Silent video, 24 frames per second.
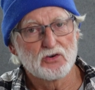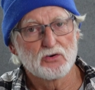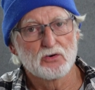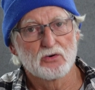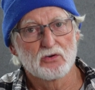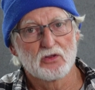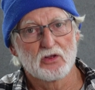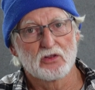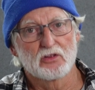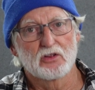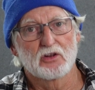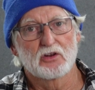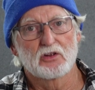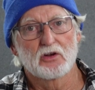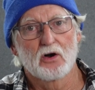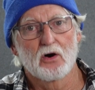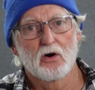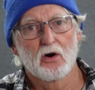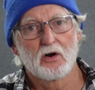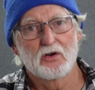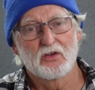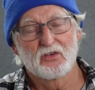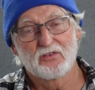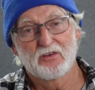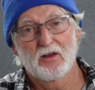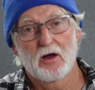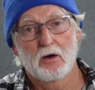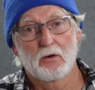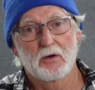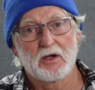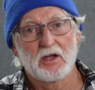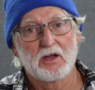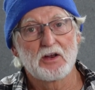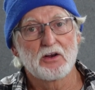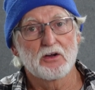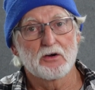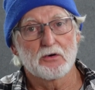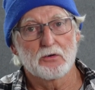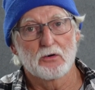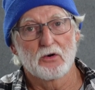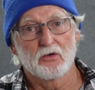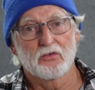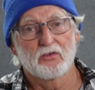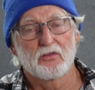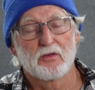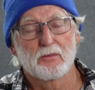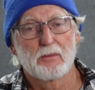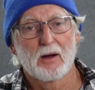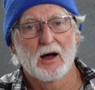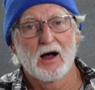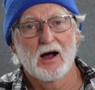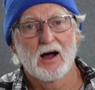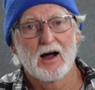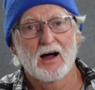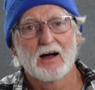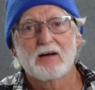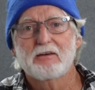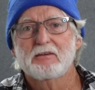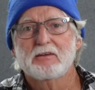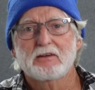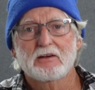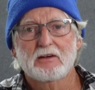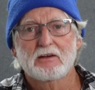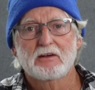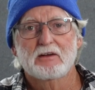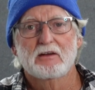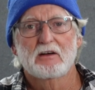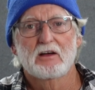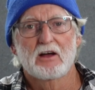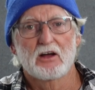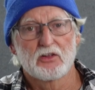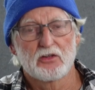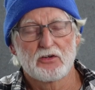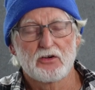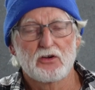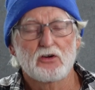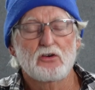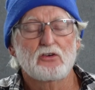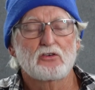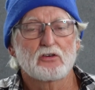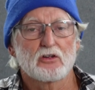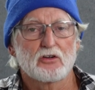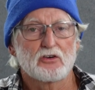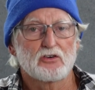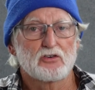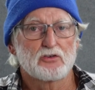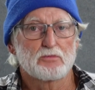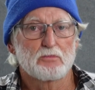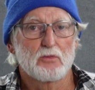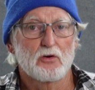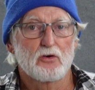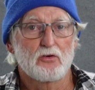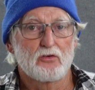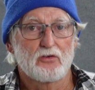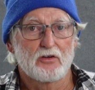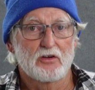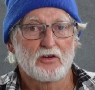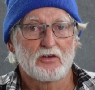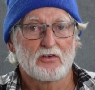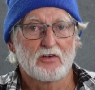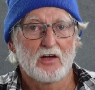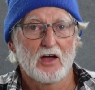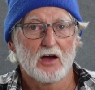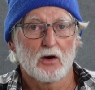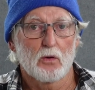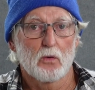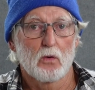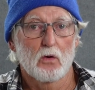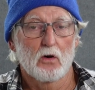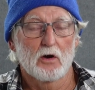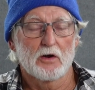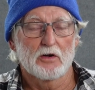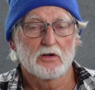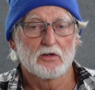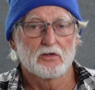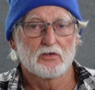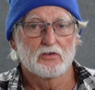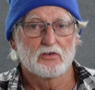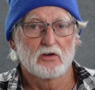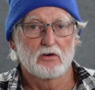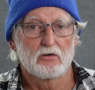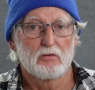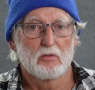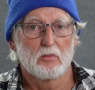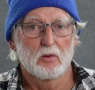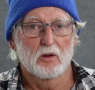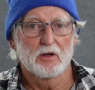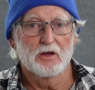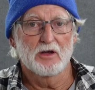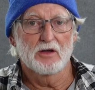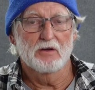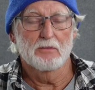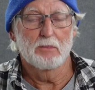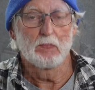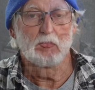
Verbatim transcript: sure that the tide is flowing in across the bar it usually smooths things out quite considerably.